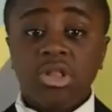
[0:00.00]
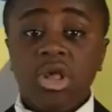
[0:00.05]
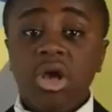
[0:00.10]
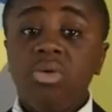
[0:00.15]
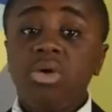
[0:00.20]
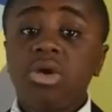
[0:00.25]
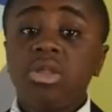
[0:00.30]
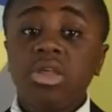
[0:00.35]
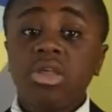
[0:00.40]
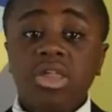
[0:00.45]
So I
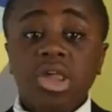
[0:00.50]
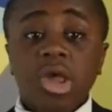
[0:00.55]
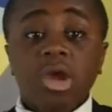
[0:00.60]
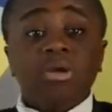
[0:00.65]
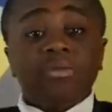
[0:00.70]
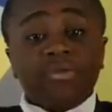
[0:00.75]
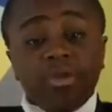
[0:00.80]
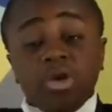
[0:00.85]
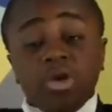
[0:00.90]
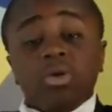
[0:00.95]
wanted to
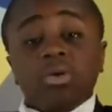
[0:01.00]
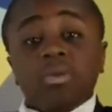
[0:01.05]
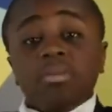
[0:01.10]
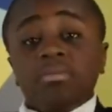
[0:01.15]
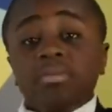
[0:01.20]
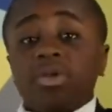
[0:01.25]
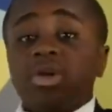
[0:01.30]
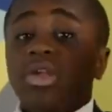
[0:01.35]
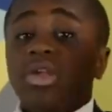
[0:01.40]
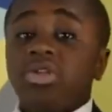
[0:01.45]
share a few,
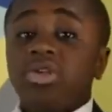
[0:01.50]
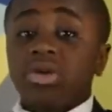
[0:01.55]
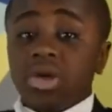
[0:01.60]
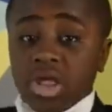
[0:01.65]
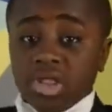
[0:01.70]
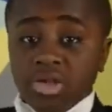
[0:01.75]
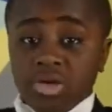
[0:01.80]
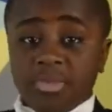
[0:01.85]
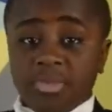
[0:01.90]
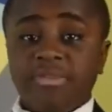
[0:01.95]
because you
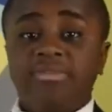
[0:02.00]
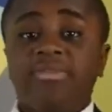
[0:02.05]
guys are my